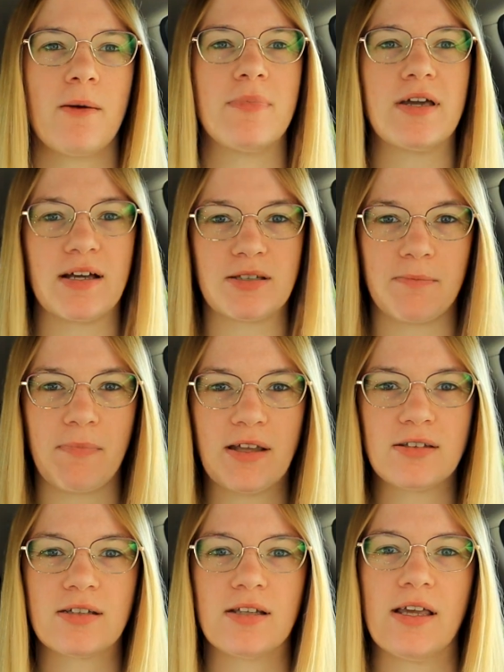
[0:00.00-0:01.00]
Because
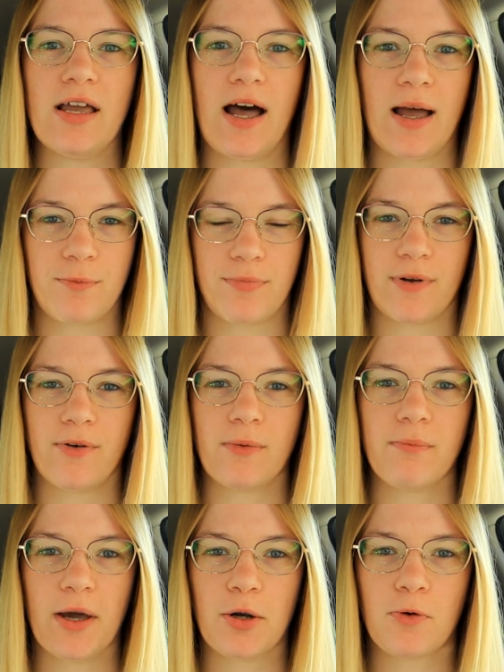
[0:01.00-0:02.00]
mentally I'm
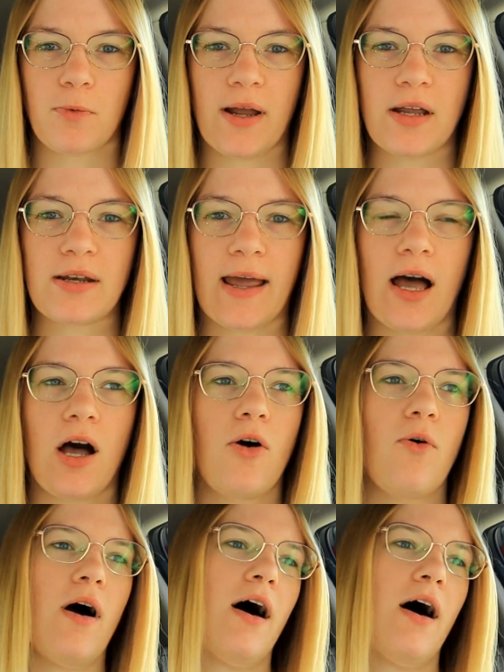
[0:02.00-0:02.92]
feeling better right now.